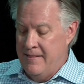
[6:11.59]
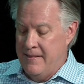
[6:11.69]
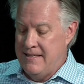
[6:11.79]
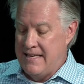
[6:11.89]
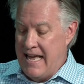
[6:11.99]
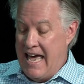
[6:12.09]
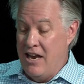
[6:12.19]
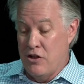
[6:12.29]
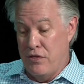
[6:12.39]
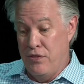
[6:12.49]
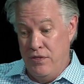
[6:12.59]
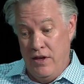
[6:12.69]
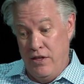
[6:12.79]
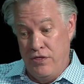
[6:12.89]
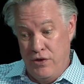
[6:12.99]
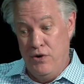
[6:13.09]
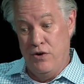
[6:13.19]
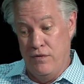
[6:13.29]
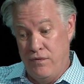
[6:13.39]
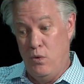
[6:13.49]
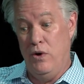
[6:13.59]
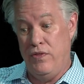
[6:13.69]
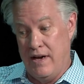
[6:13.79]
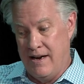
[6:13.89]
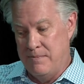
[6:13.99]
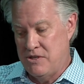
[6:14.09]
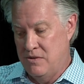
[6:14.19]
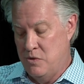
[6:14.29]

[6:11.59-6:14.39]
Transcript: Let's add a third or fourth option,